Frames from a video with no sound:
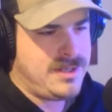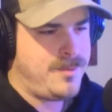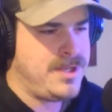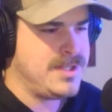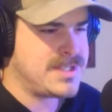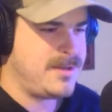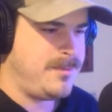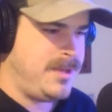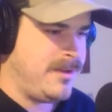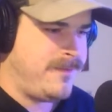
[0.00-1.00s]
I mean, this
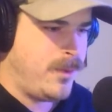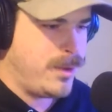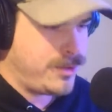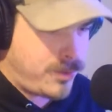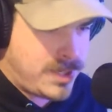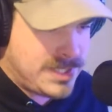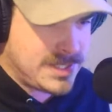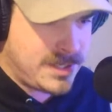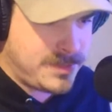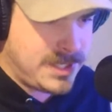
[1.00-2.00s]
could be a 4-3
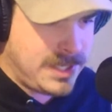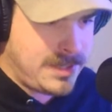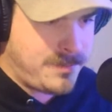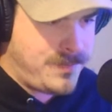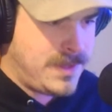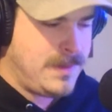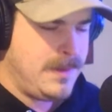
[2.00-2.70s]
type game,